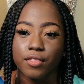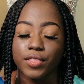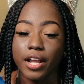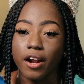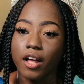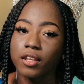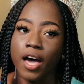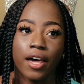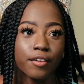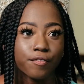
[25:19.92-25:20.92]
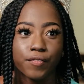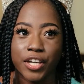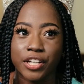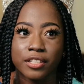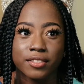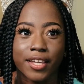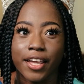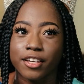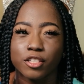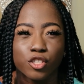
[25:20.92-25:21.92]
there are a lot of figures that
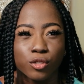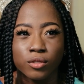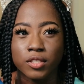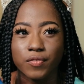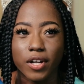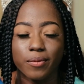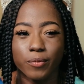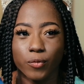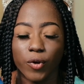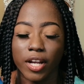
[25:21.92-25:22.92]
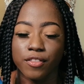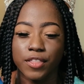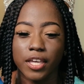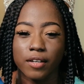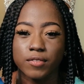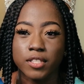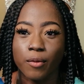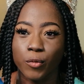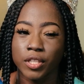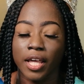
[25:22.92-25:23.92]
I could choose from when I think of
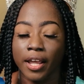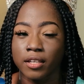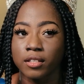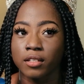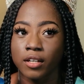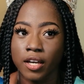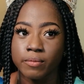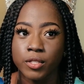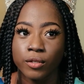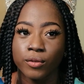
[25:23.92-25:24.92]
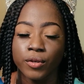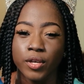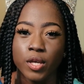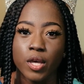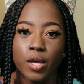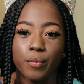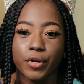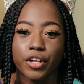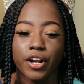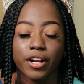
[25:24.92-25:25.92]
someone that I could look up to.
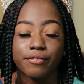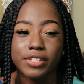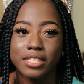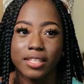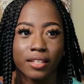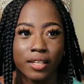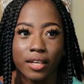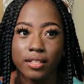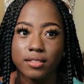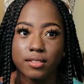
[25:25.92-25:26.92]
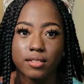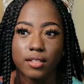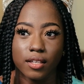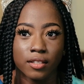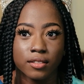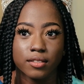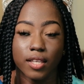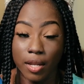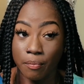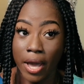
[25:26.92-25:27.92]
But her resilience is,
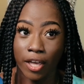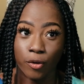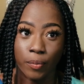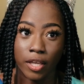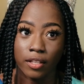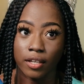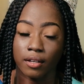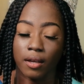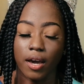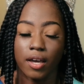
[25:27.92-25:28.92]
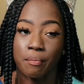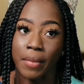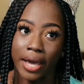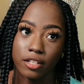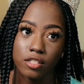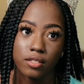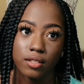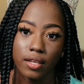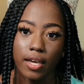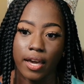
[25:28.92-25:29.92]
in my opinion, unmatched.
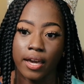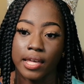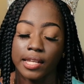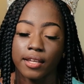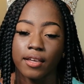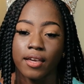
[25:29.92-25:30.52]
And